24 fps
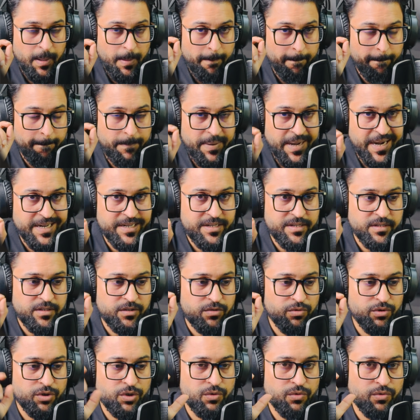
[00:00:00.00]
Better
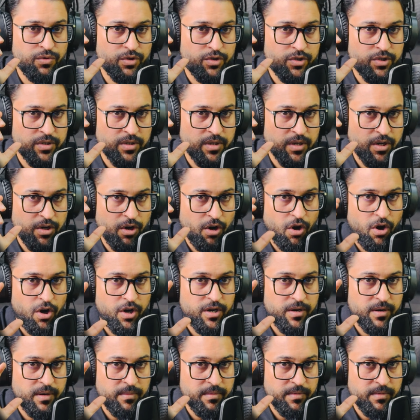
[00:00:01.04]
to use Claude